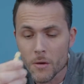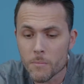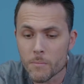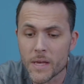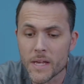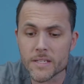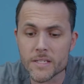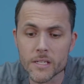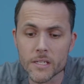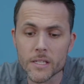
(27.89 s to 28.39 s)

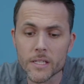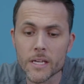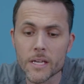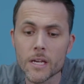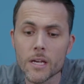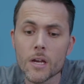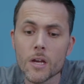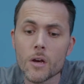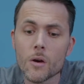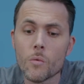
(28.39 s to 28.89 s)

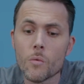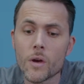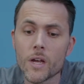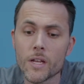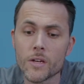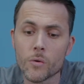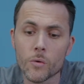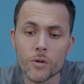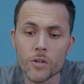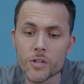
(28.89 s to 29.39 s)
Basically,
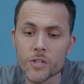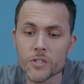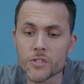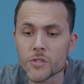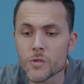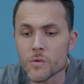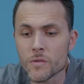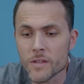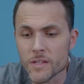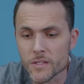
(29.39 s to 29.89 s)
in order to
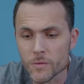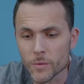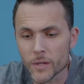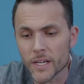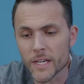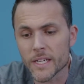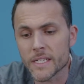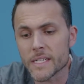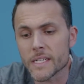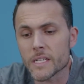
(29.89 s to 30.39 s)
do this, we're
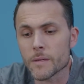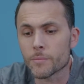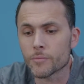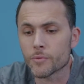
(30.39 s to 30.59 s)
going to need to